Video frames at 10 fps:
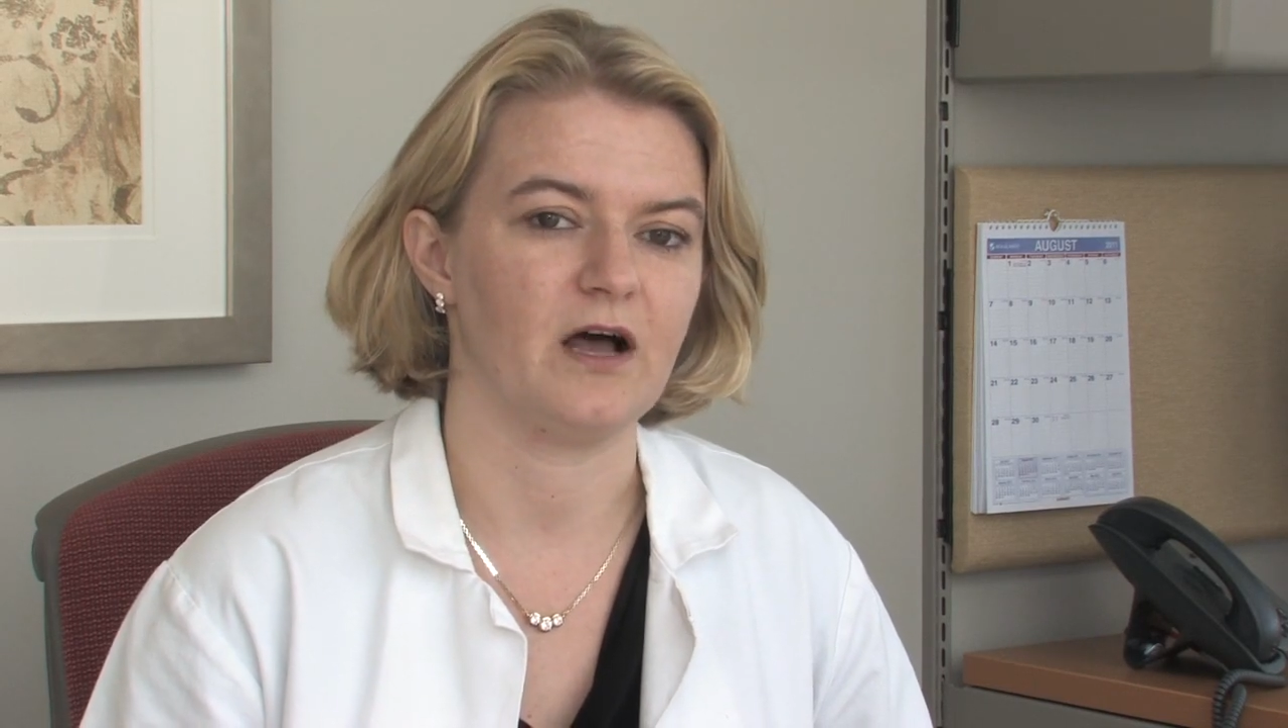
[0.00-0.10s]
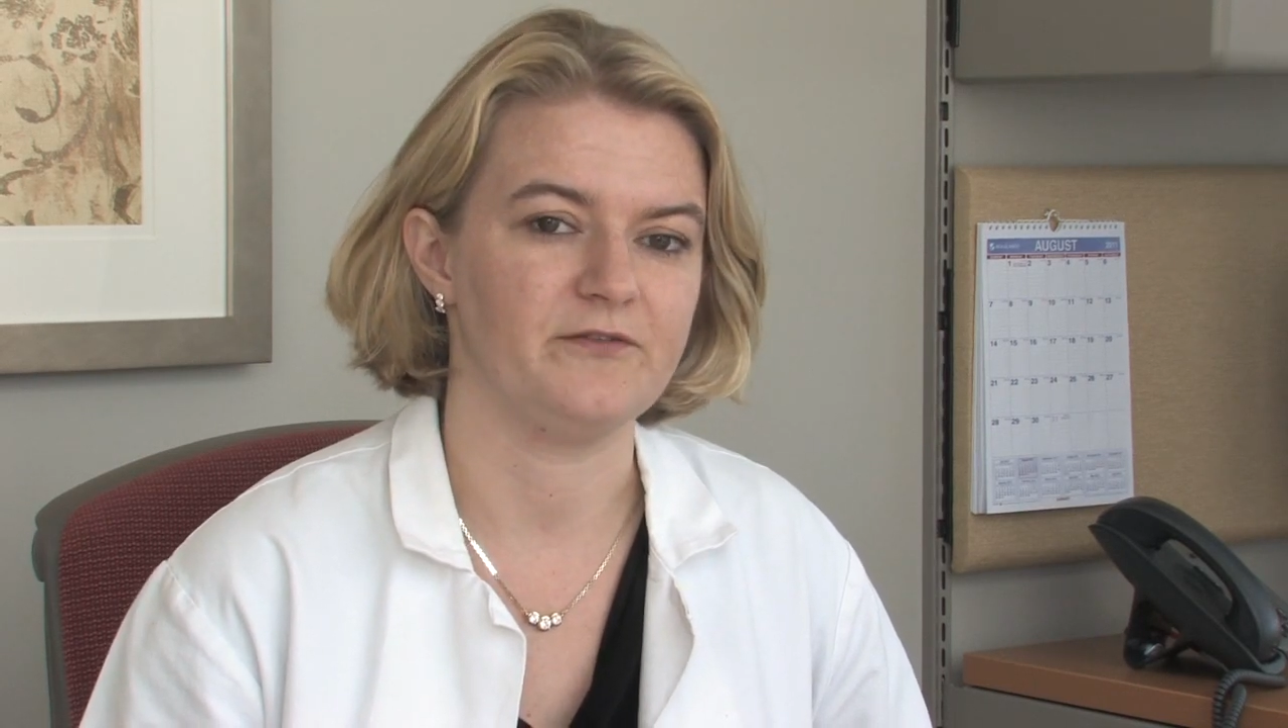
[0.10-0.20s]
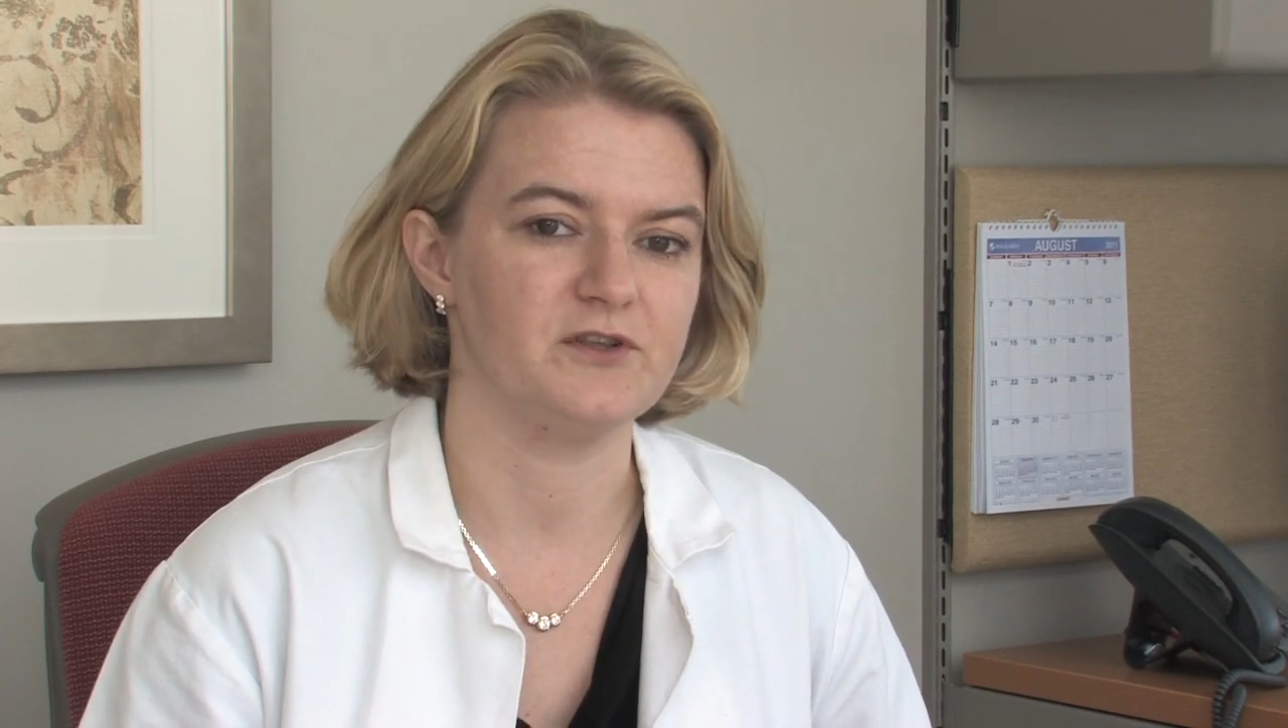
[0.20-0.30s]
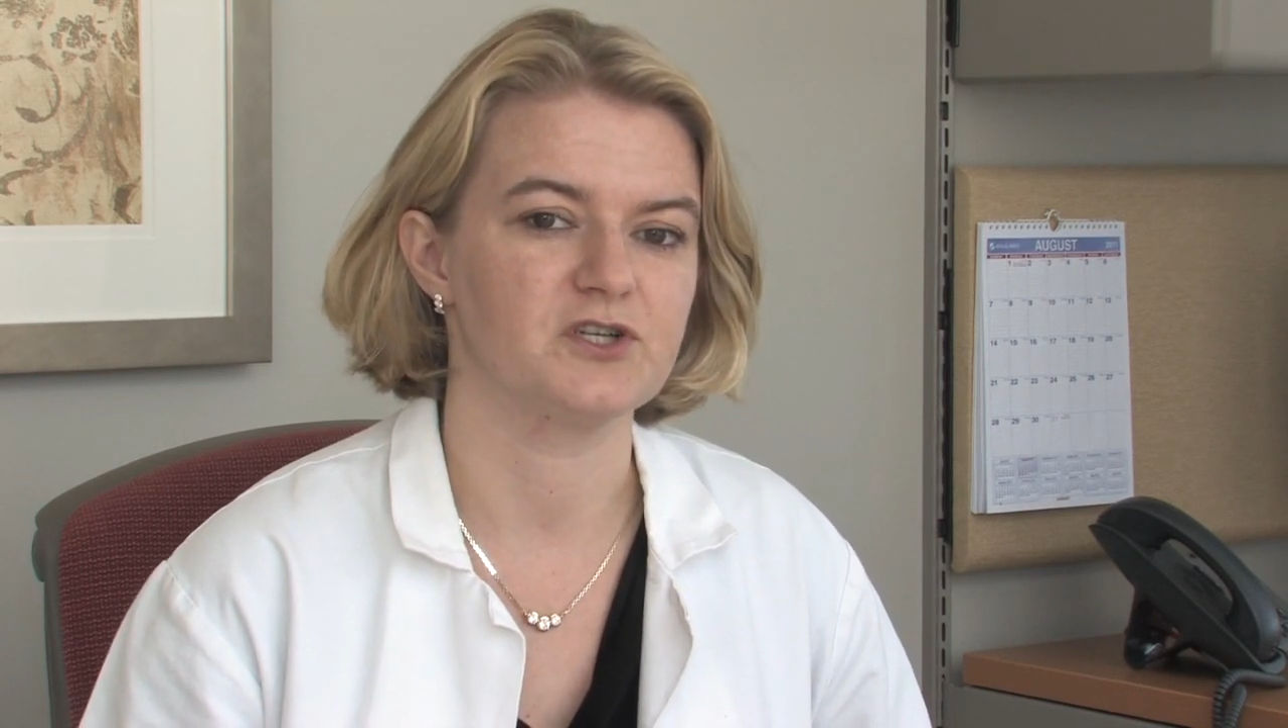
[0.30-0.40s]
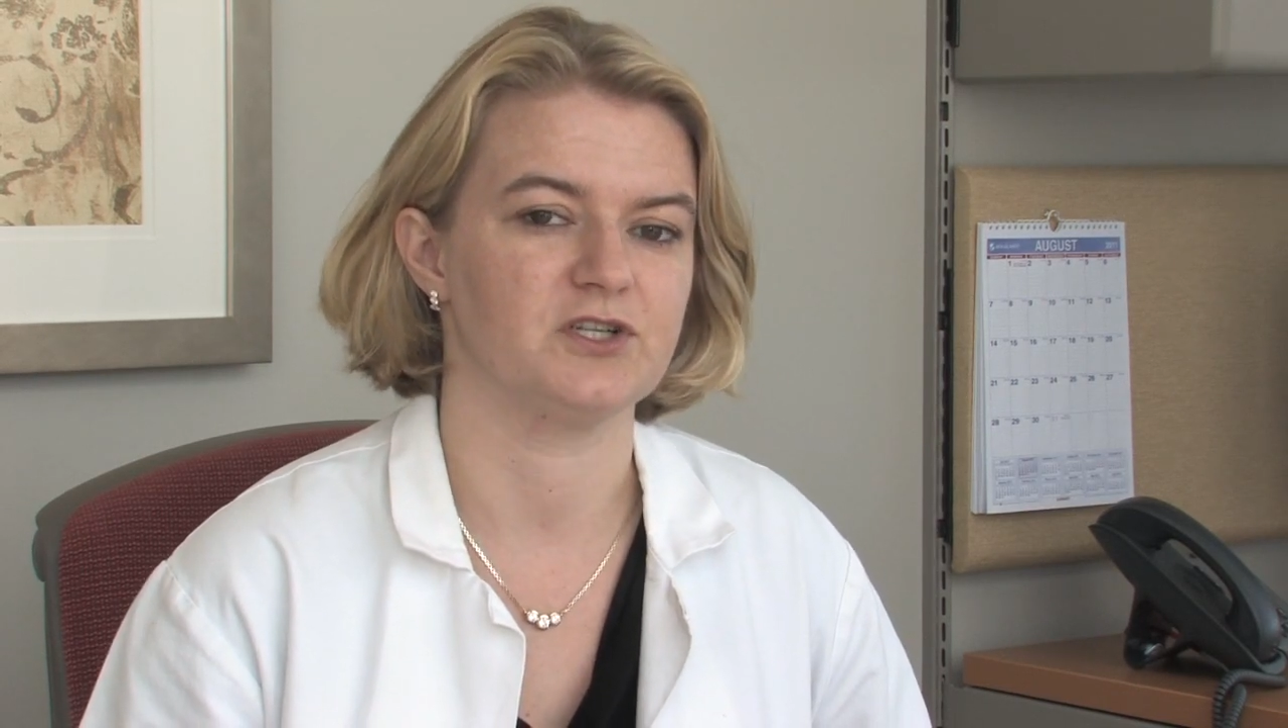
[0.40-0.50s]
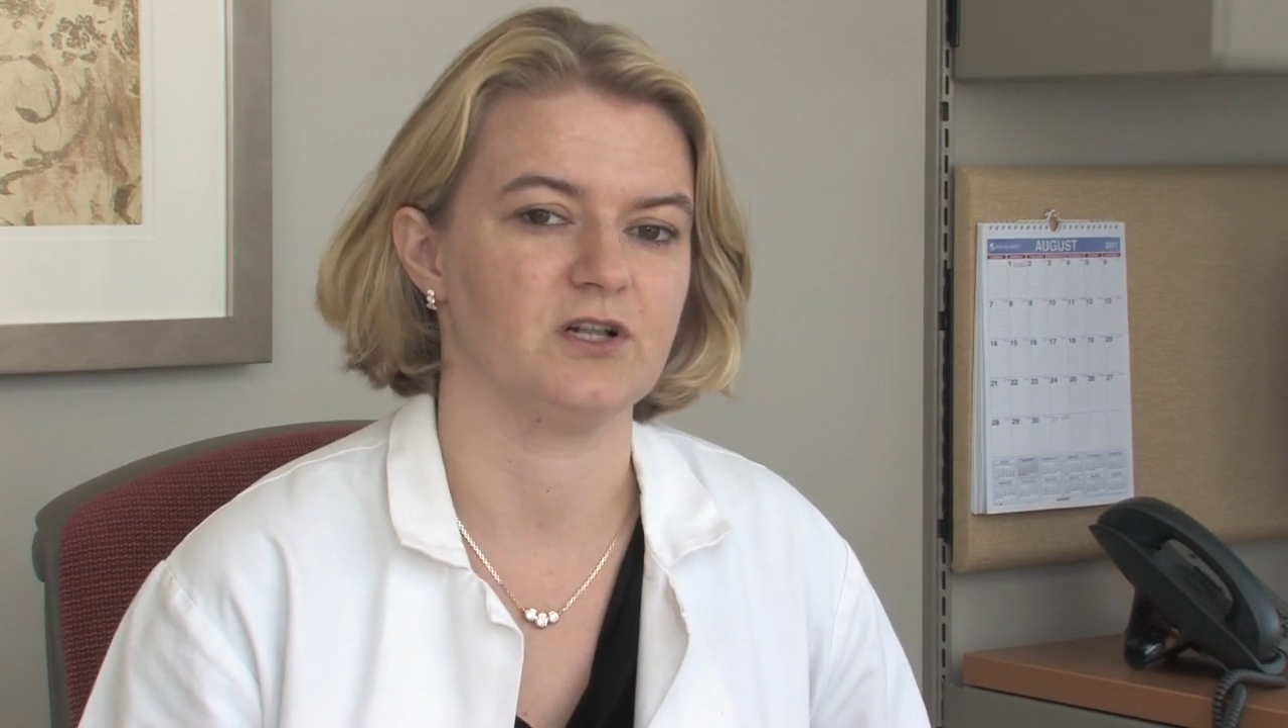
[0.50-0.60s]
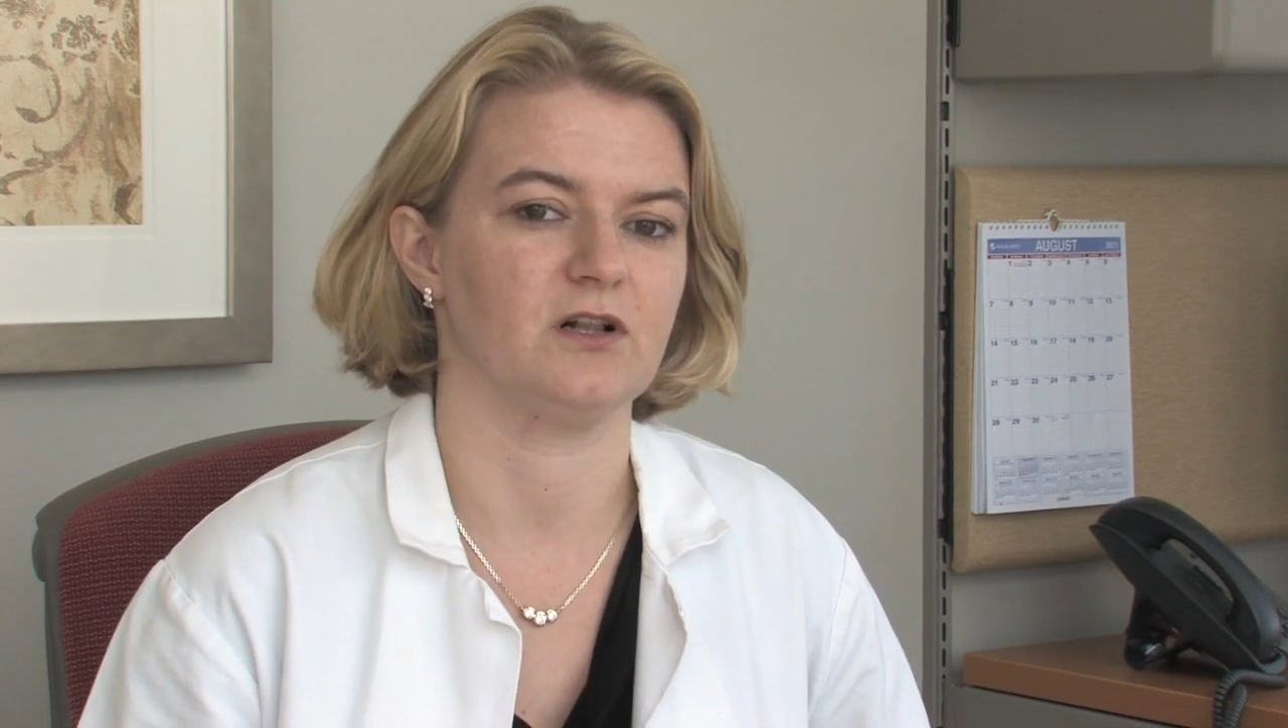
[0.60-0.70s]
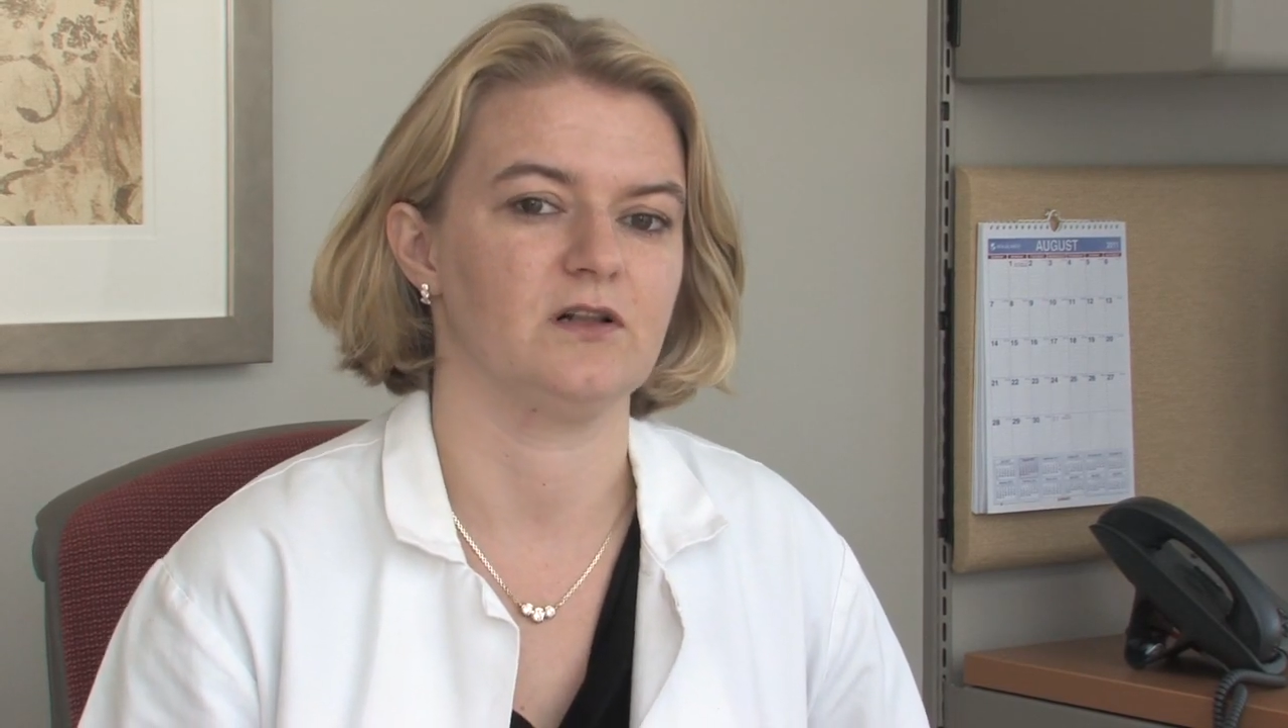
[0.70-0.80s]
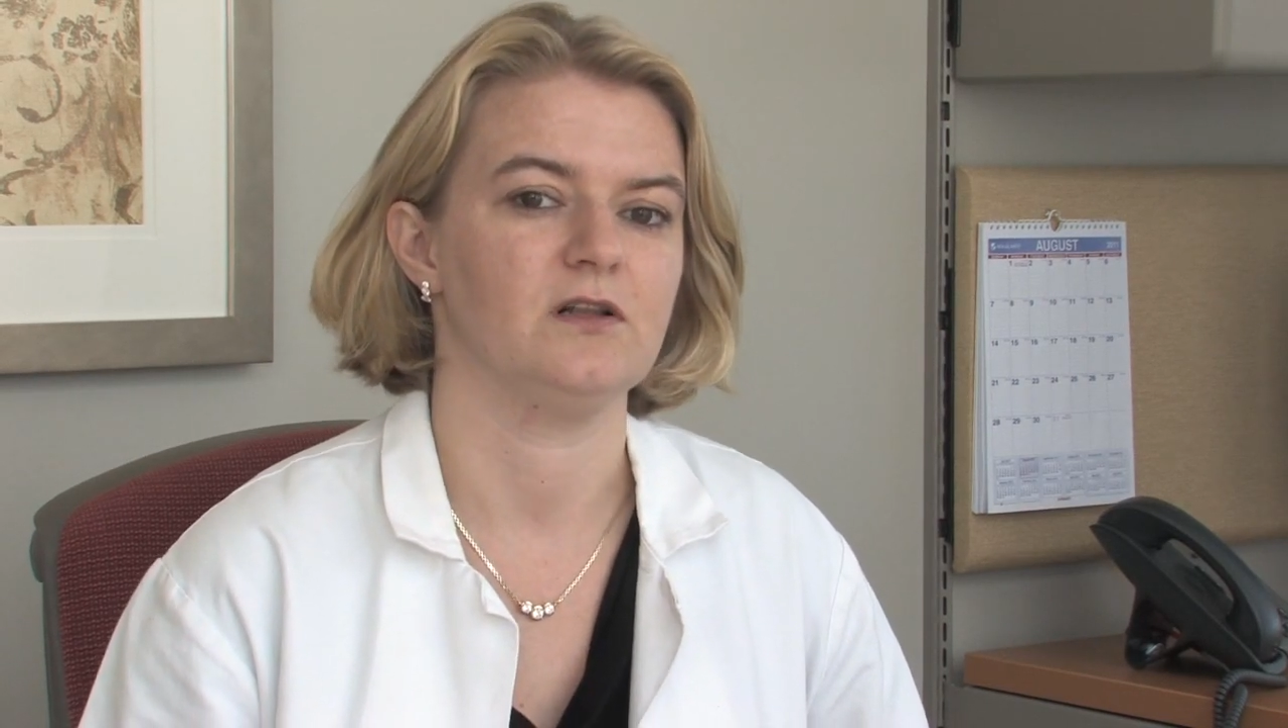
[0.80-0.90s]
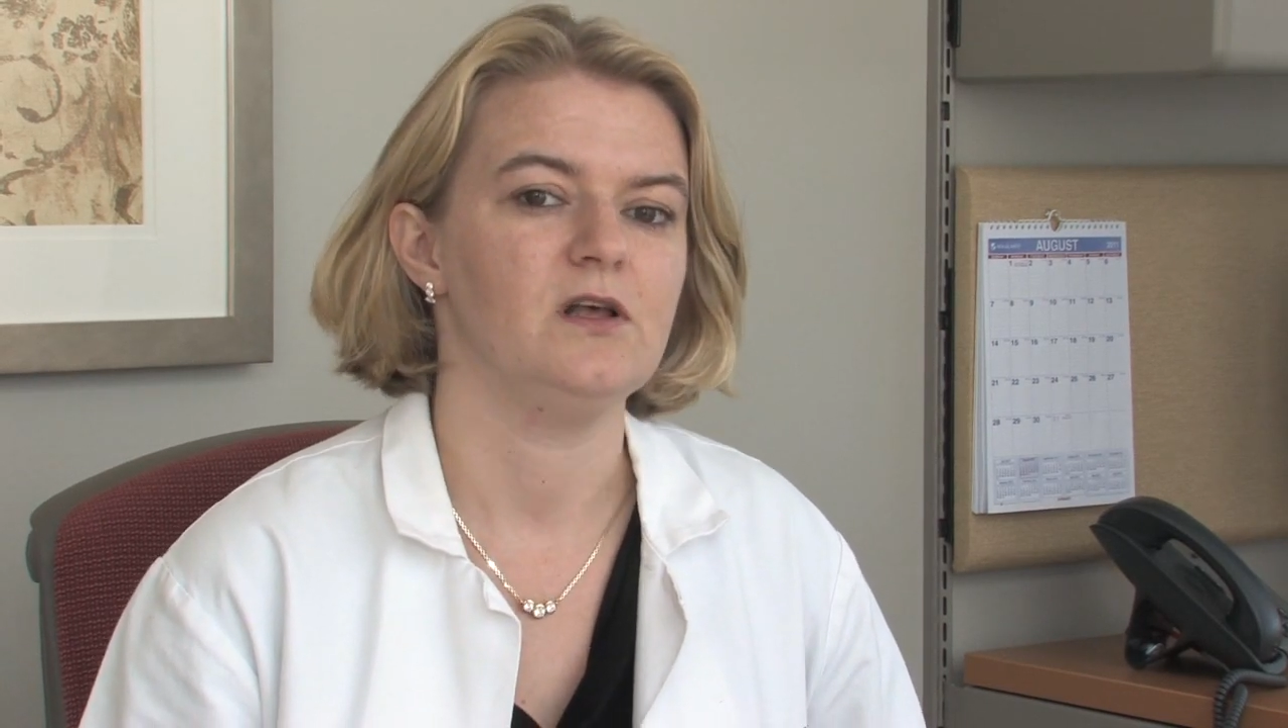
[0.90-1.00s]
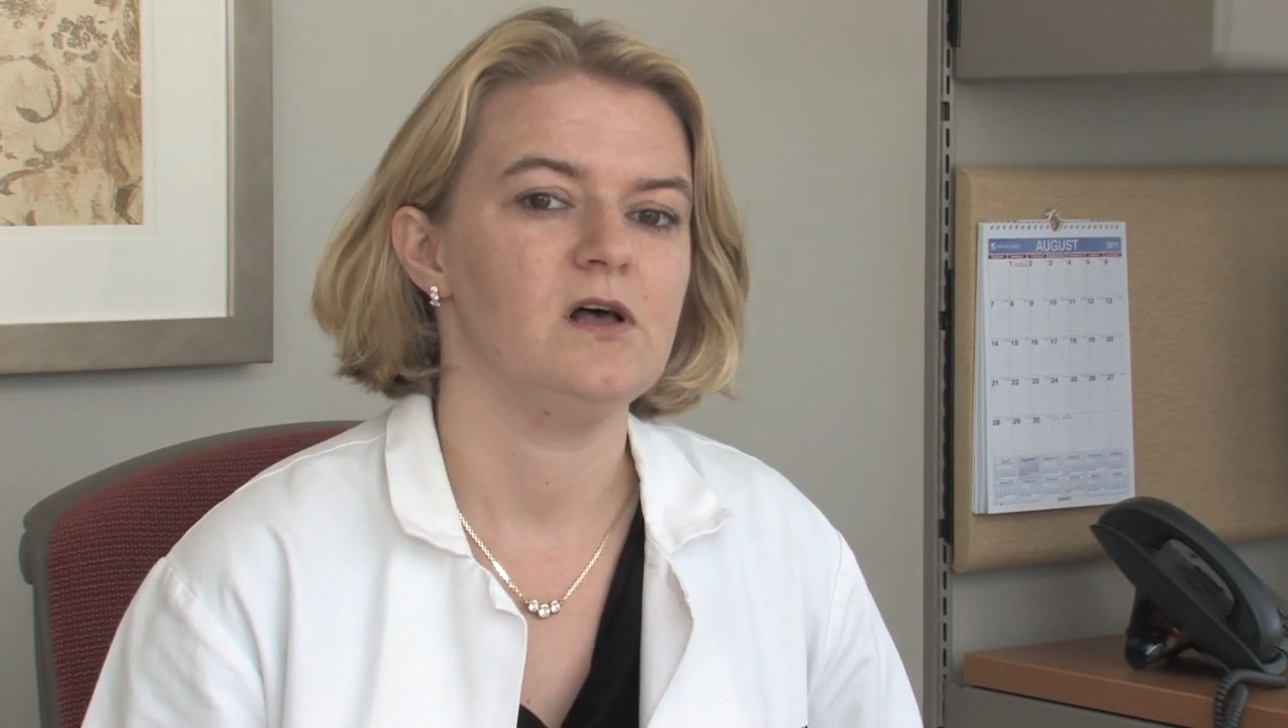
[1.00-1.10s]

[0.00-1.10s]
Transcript: additional